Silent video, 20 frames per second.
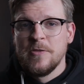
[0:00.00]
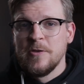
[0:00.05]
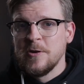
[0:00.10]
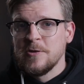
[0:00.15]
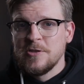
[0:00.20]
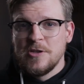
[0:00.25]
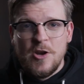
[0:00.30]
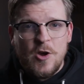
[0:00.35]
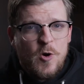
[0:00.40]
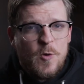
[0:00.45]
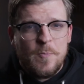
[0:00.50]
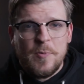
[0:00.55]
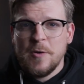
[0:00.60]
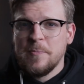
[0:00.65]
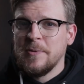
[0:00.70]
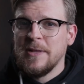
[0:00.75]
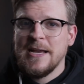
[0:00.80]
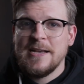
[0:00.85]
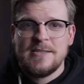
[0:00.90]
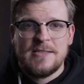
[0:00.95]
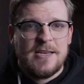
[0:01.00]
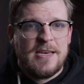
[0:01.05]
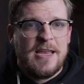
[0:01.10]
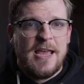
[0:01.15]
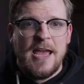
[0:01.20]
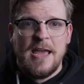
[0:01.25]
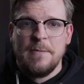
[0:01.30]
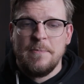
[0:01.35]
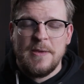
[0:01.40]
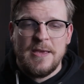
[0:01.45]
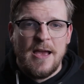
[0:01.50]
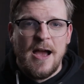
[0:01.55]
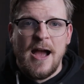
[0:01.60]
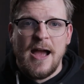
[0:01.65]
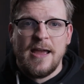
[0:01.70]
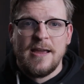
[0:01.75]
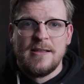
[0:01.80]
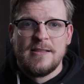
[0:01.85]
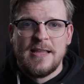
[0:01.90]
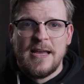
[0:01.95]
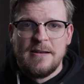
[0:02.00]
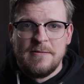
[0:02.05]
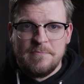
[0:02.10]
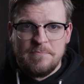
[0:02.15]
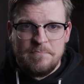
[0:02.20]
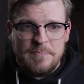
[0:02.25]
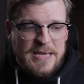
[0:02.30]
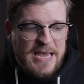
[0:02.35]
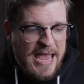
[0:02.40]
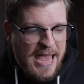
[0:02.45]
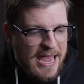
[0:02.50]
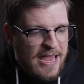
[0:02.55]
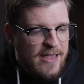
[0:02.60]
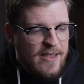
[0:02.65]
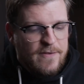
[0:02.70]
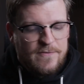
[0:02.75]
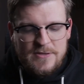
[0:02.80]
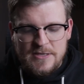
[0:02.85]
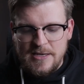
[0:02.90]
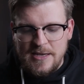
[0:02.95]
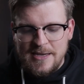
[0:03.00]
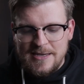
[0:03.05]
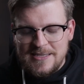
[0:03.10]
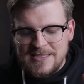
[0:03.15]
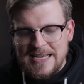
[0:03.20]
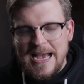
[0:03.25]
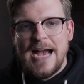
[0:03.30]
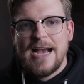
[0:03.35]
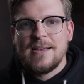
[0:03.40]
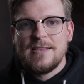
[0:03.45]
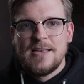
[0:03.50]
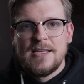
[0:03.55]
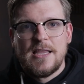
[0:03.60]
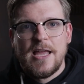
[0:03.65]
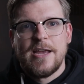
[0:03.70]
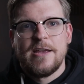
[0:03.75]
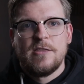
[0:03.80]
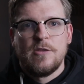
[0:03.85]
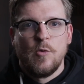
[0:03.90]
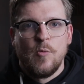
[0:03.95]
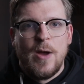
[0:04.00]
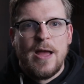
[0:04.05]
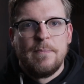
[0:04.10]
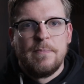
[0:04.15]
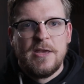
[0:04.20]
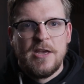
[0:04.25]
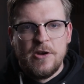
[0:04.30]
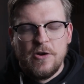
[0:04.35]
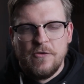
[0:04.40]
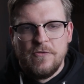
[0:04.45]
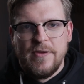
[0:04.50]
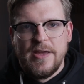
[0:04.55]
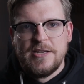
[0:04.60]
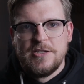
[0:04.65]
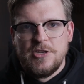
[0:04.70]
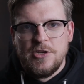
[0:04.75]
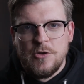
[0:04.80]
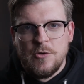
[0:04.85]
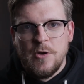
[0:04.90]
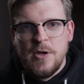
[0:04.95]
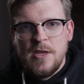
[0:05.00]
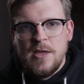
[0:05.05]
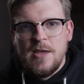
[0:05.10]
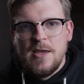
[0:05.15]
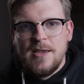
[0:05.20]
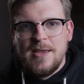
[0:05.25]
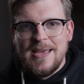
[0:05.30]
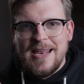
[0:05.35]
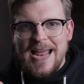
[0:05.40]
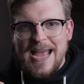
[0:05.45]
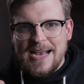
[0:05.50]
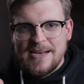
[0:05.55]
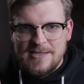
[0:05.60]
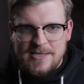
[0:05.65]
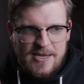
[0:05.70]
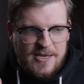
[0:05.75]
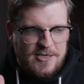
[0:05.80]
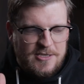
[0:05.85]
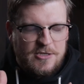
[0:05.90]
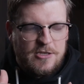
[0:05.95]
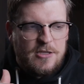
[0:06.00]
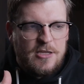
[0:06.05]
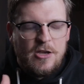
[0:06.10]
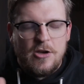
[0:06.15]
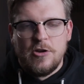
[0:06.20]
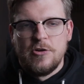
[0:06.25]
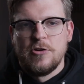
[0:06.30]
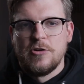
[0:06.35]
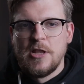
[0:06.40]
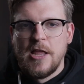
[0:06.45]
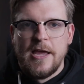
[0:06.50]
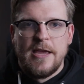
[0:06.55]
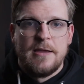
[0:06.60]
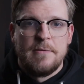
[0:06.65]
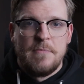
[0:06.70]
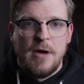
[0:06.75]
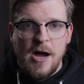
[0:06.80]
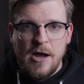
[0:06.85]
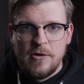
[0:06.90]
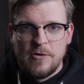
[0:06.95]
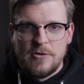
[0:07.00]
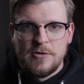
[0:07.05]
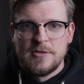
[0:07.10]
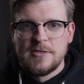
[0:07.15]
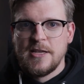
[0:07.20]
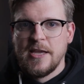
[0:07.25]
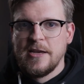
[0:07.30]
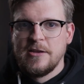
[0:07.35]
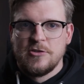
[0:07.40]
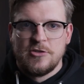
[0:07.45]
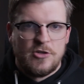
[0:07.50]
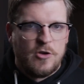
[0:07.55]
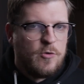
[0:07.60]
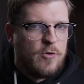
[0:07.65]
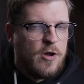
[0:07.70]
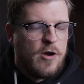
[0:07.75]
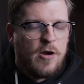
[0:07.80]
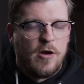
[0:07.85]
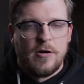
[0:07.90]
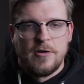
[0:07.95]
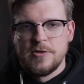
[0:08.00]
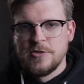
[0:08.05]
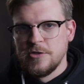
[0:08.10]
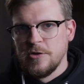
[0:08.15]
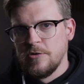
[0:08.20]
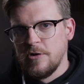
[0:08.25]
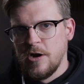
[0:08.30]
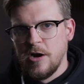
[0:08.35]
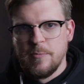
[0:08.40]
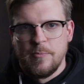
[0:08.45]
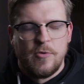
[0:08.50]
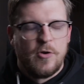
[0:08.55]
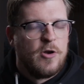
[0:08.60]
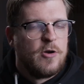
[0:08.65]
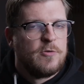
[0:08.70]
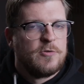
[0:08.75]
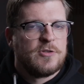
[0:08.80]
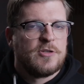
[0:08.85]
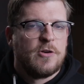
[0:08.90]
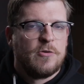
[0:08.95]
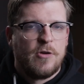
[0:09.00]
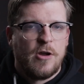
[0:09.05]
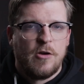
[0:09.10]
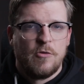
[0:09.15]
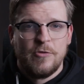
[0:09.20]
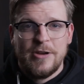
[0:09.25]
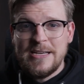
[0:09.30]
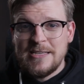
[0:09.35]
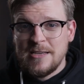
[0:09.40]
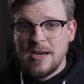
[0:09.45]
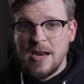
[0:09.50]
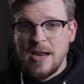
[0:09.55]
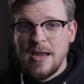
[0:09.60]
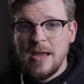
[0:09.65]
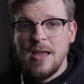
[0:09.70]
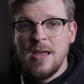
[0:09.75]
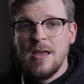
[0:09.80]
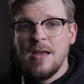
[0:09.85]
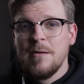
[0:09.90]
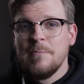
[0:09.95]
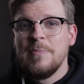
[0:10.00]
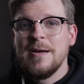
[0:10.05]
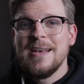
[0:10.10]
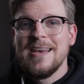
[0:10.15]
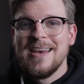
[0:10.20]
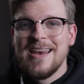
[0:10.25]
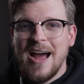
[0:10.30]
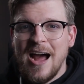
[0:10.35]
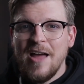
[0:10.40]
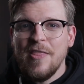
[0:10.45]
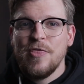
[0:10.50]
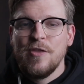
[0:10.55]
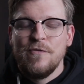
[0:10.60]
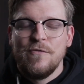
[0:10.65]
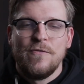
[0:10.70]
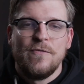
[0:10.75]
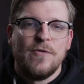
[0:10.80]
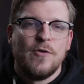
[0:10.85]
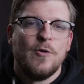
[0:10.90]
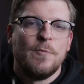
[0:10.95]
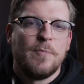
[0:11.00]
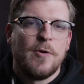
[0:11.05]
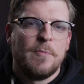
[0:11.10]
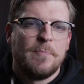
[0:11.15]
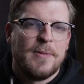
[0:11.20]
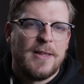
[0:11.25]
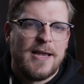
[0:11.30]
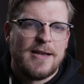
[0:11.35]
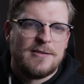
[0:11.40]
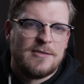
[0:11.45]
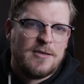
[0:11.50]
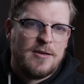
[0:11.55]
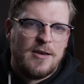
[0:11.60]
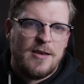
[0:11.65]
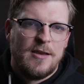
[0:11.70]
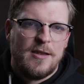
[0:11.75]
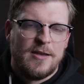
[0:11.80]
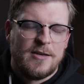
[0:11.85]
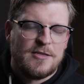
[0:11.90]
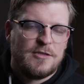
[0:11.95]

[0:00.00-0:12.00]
There's no Perplexity A P I that behaves exactly like the web interface. You get access to the underlying models like Sonar, Sonar Pro, Sonar Reasoning, but not the full Perplexity